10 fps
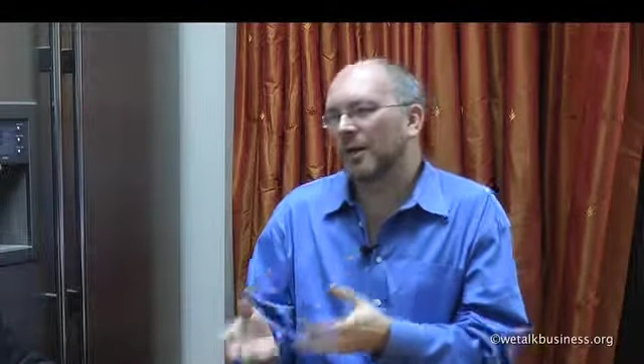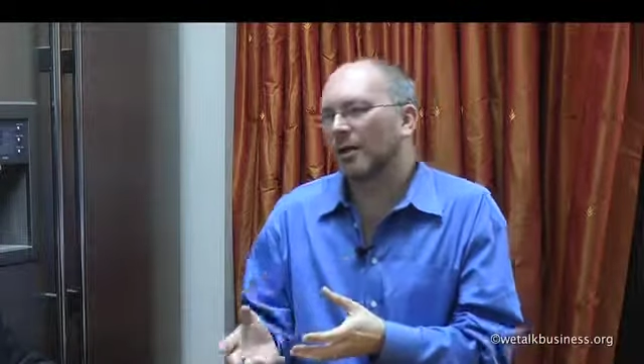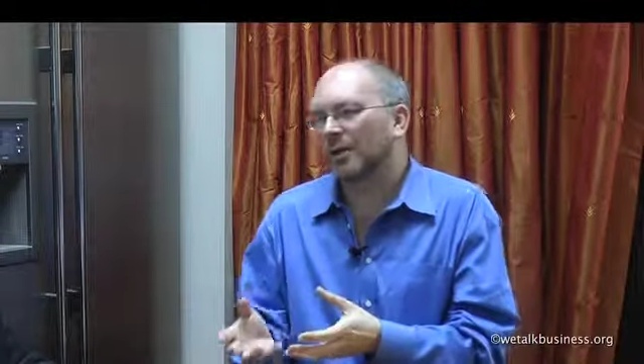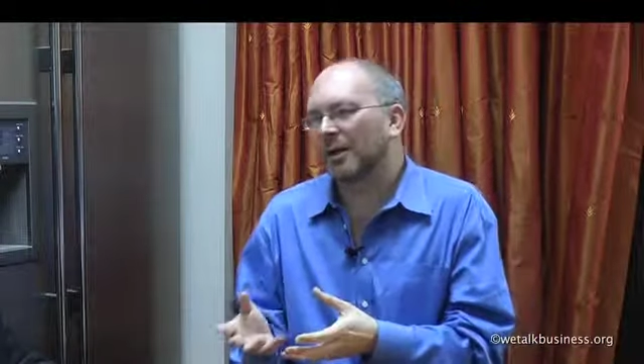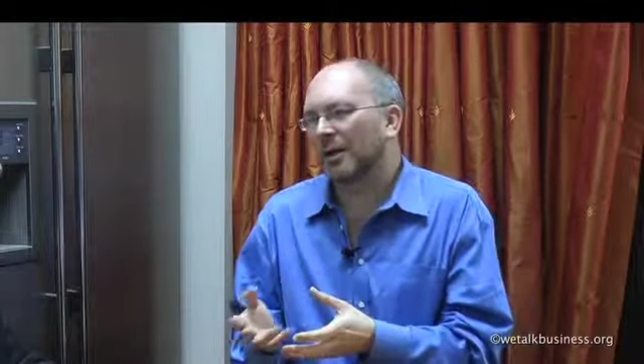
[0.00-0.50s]

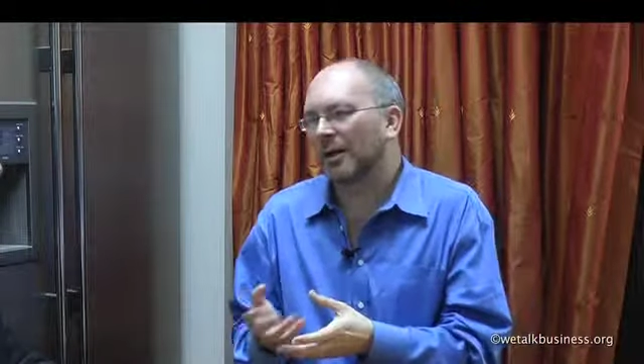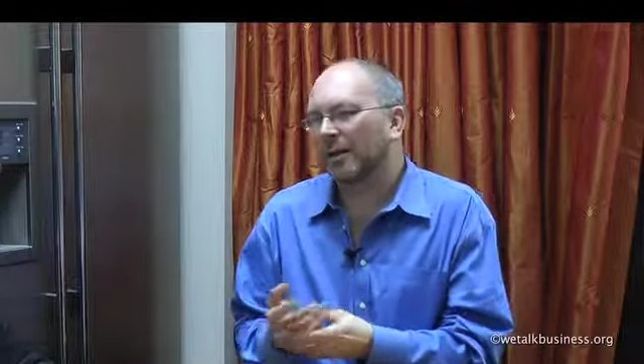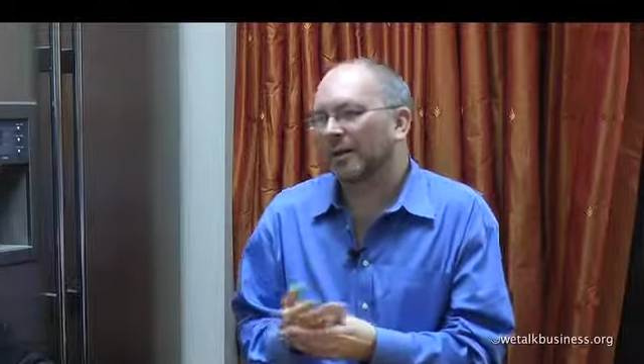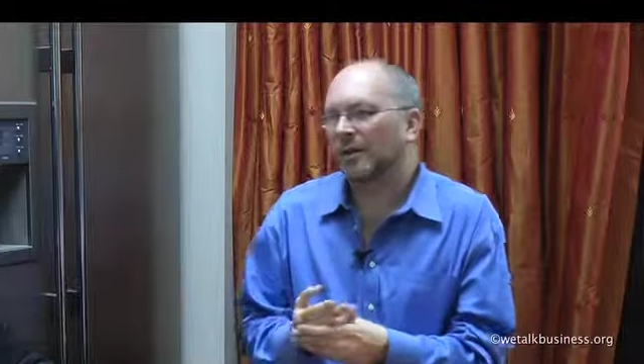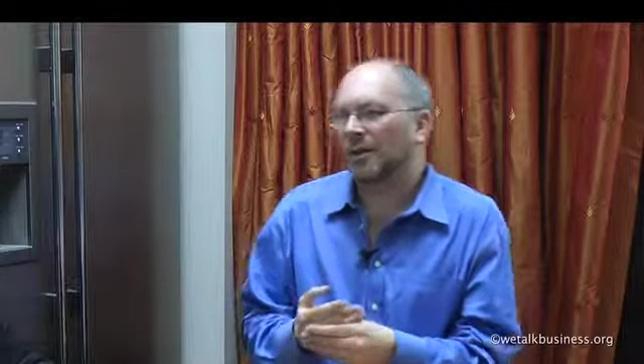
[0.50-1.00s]
those are the kind of
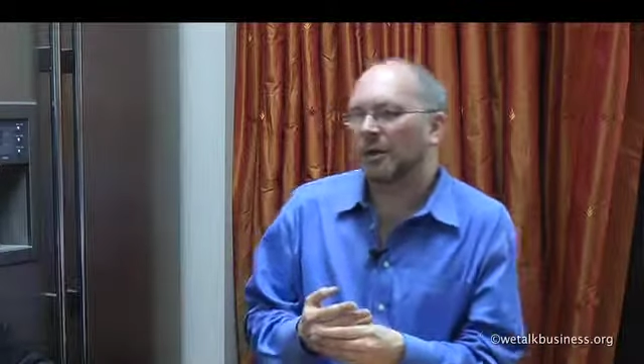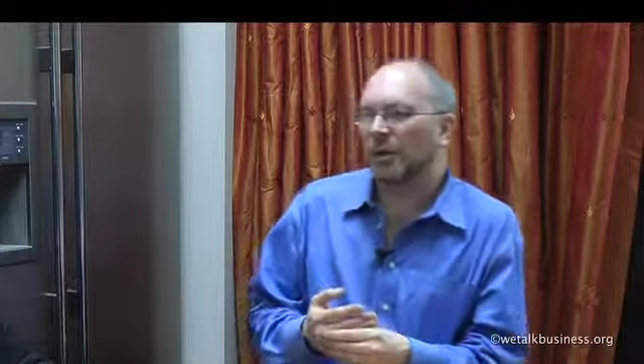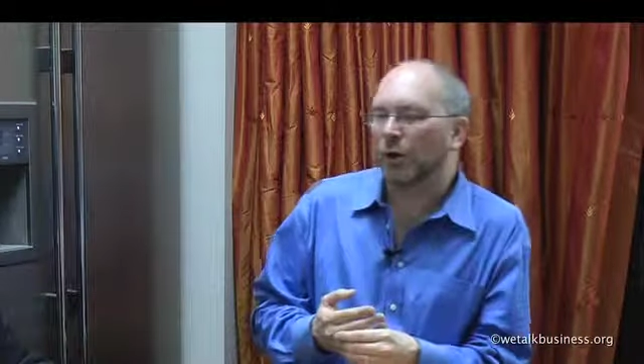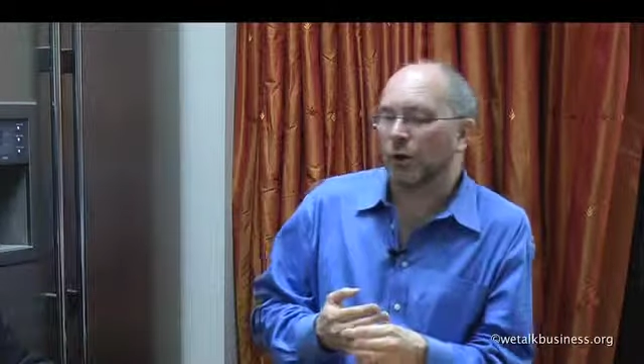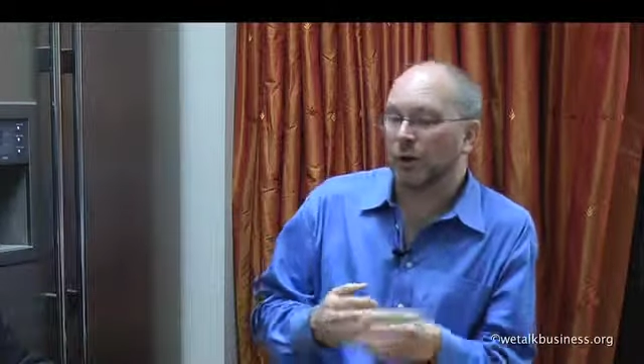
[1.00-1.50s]
things that
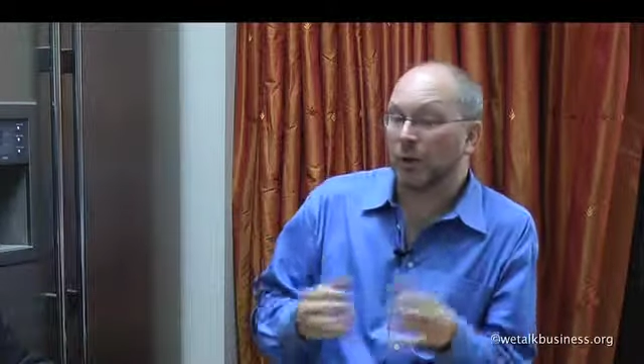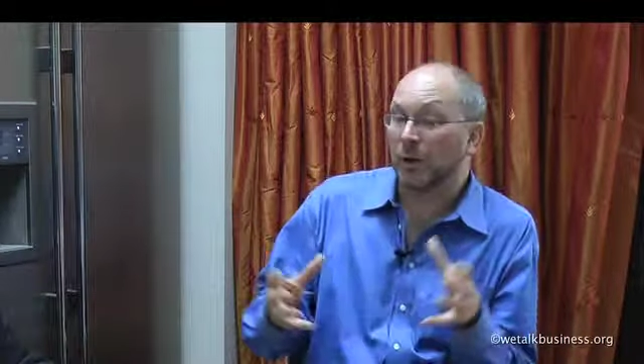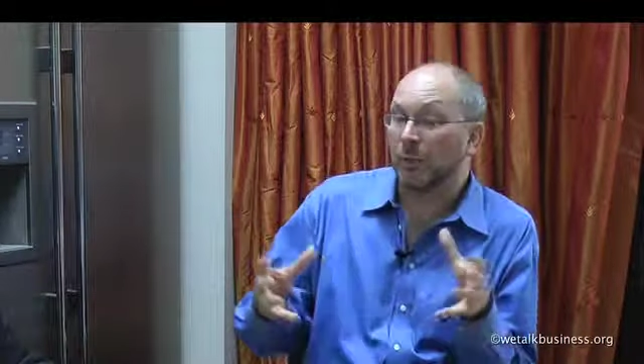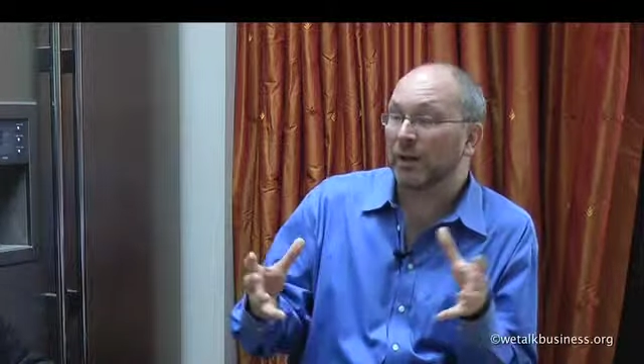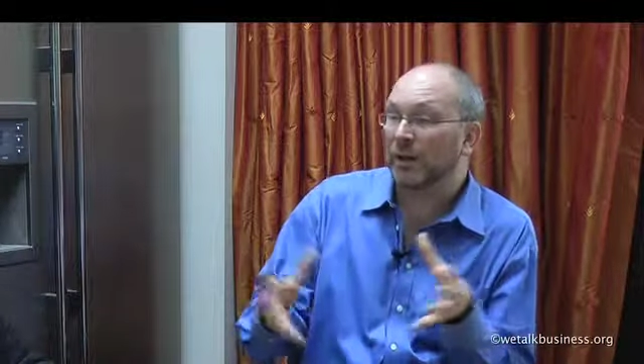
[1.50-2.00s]
you can do when
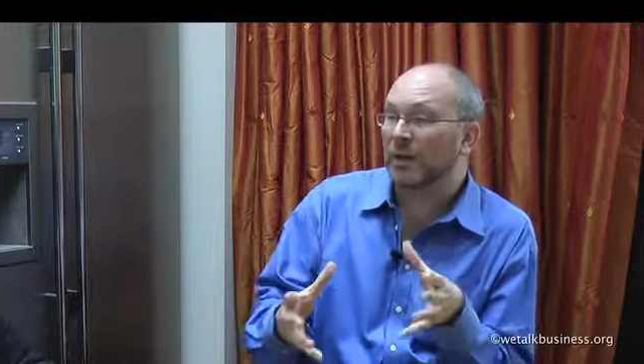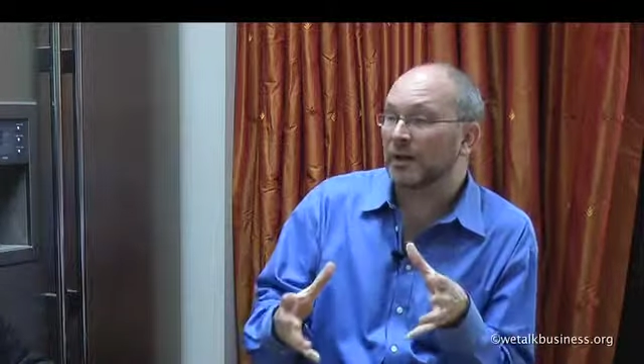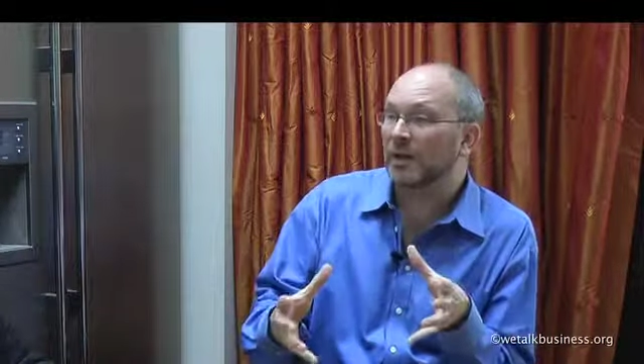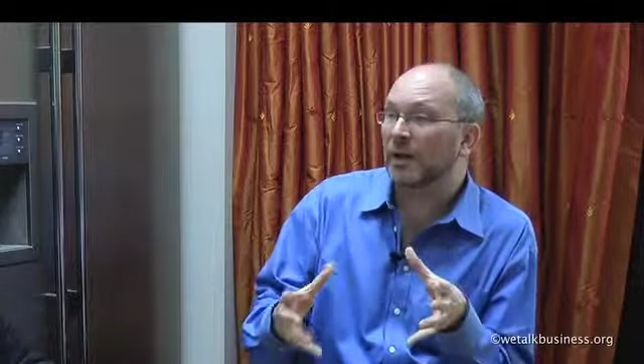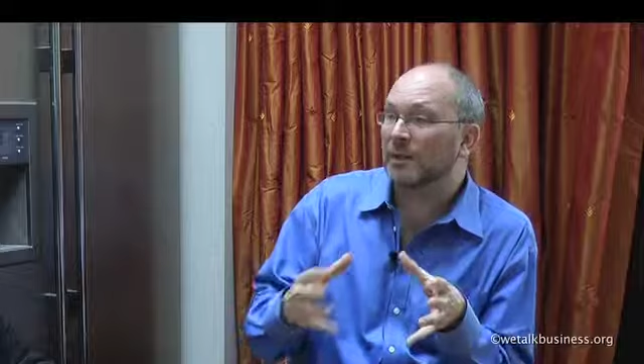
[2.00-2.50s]
you're building the
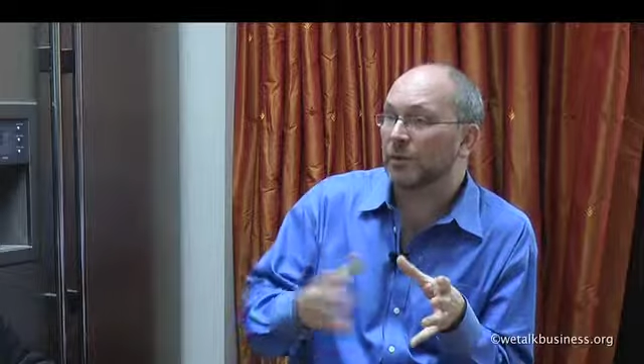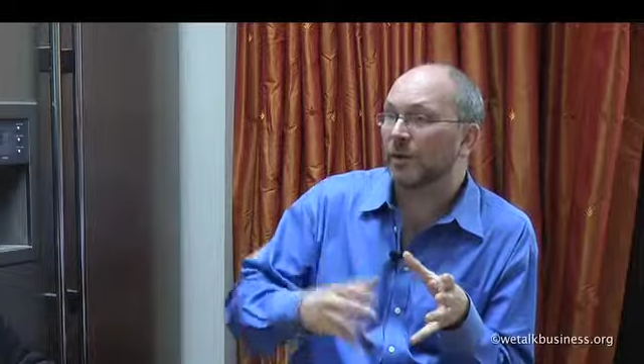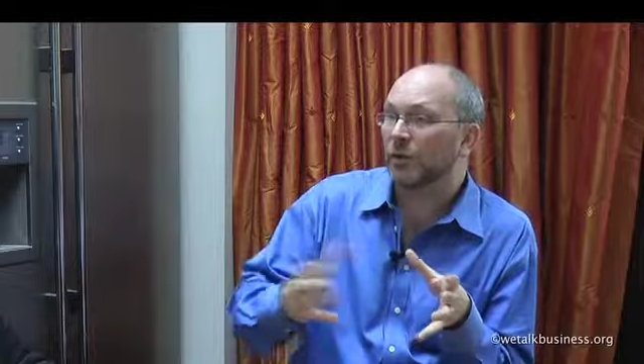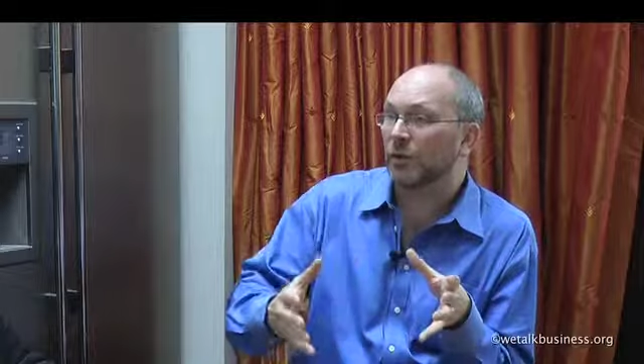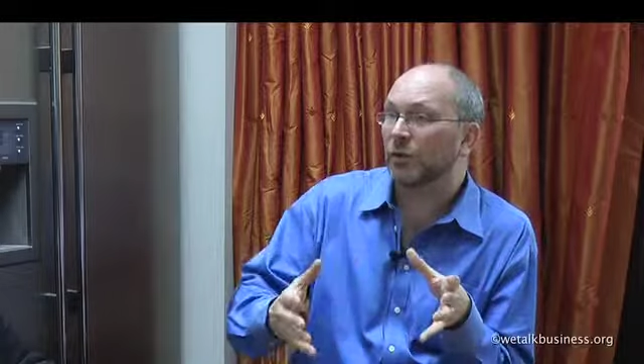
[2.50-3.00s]
site to
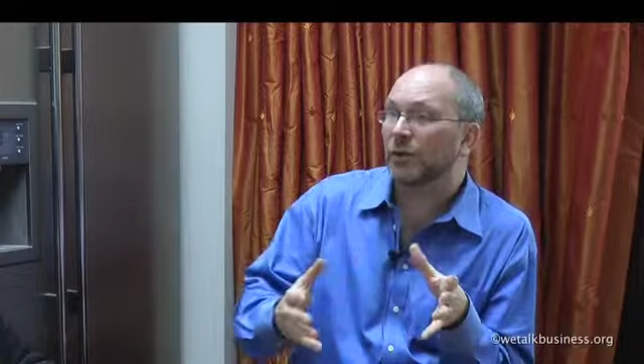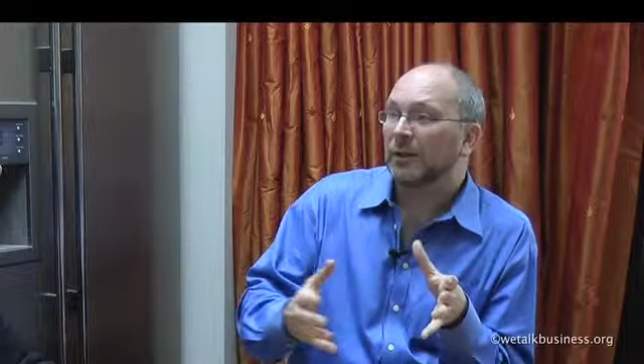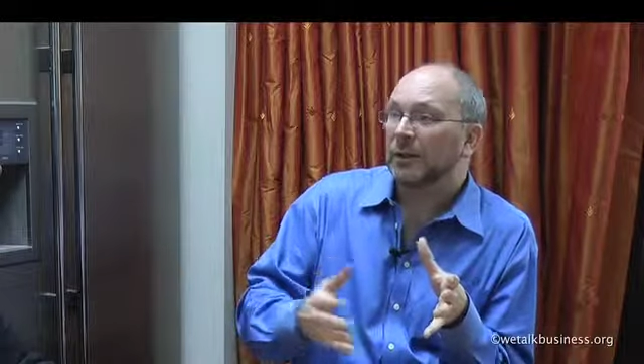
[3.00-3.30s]
make sure